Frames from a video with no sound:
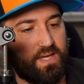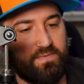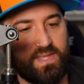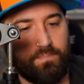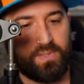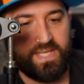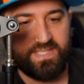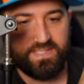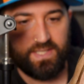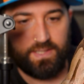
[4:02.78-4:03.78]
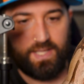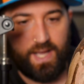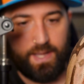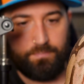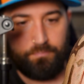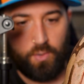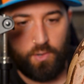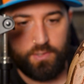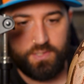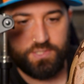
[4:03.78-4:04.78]
Giving them places to climb,
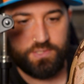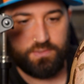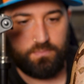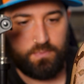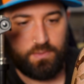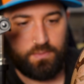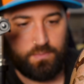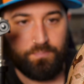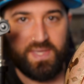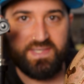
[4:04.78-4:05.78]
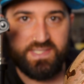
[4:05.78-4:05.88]
perch, be a